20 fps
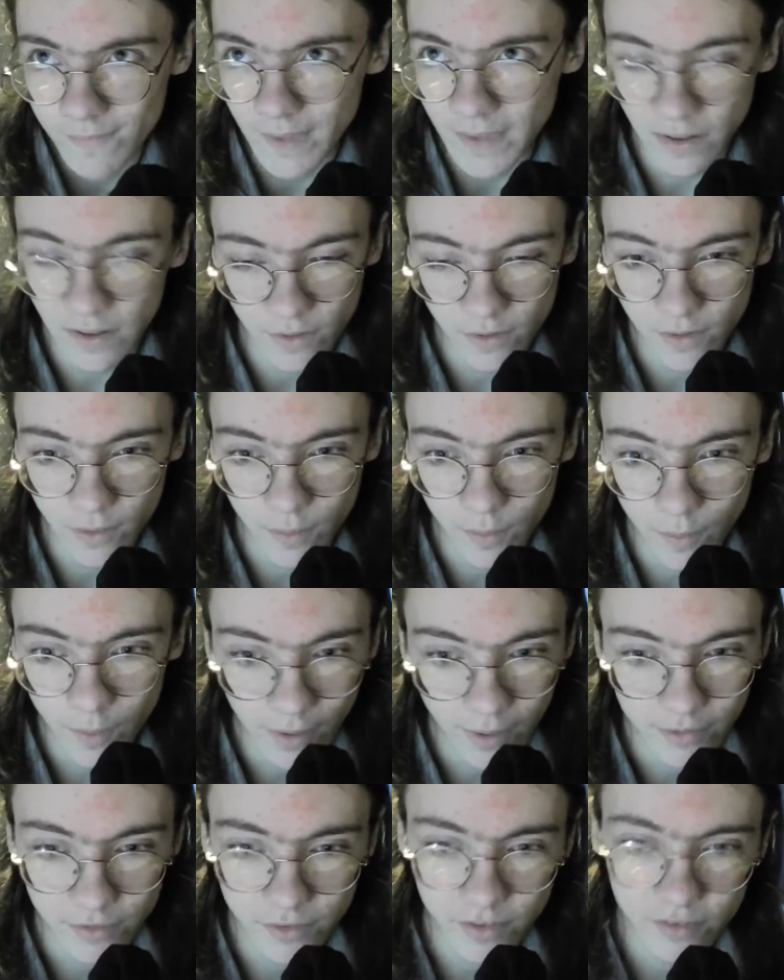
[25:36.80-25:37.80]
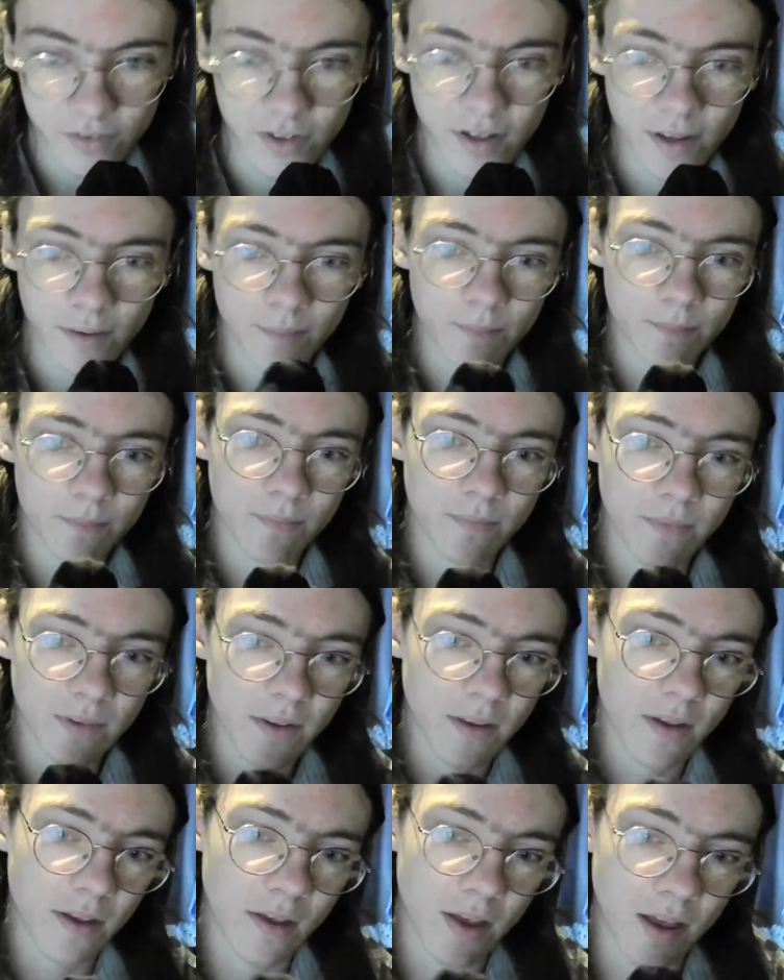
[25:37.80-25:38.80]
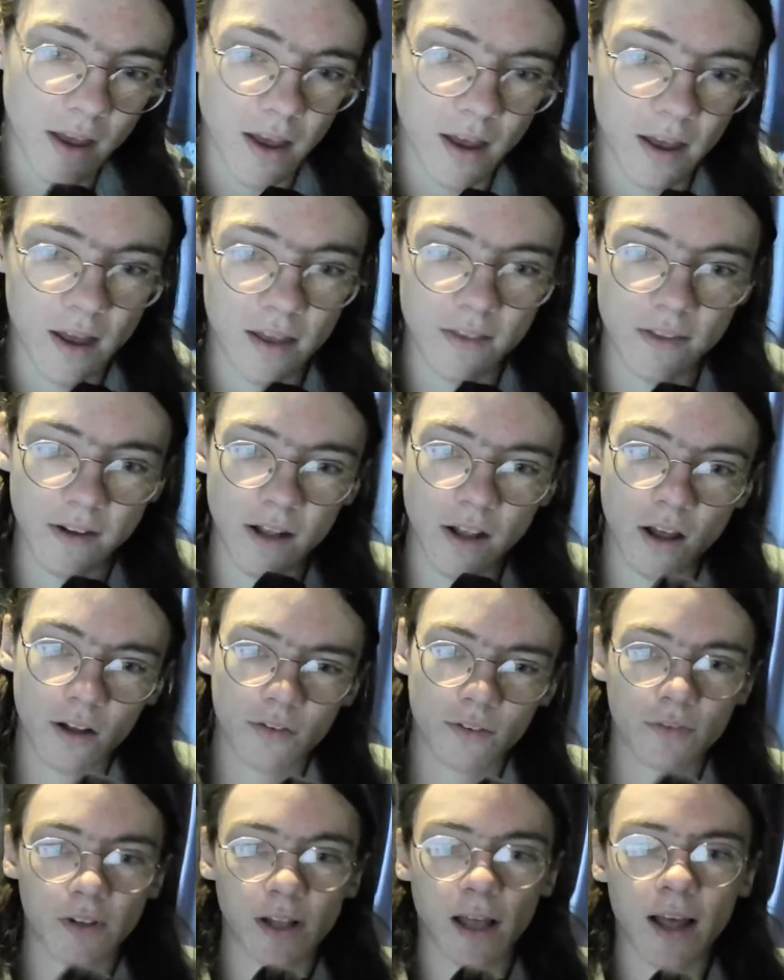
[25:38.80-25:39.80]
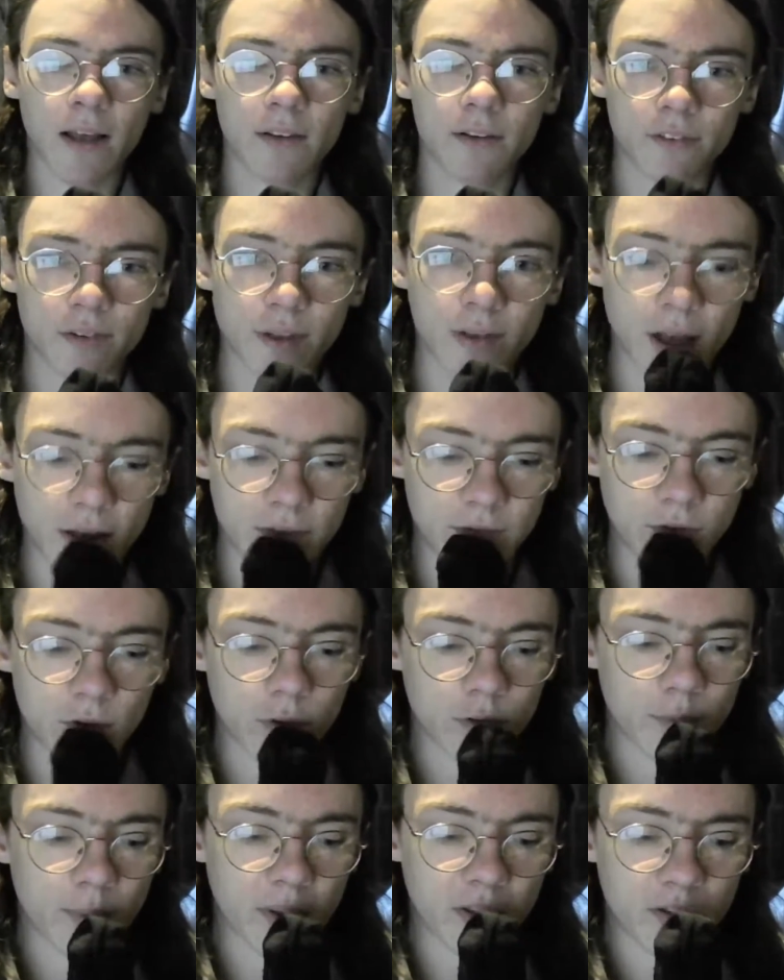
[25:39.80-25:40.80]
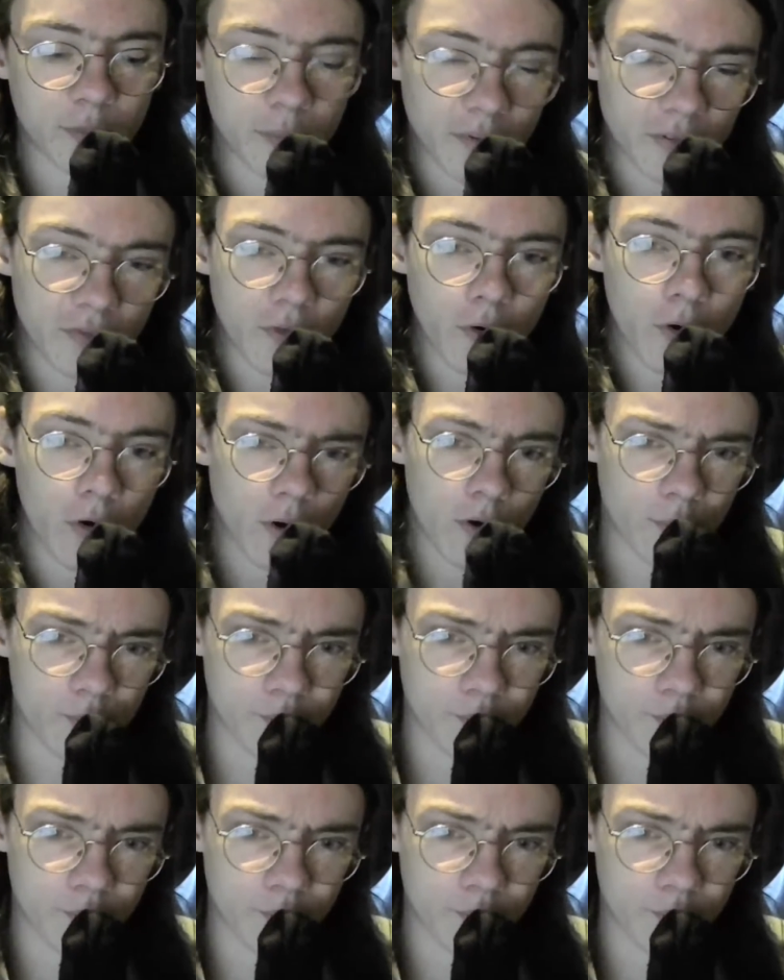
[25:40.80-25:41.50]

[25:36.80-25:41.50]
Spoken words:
don't know what else to say. Then Heart of Glass. I've talked about this before,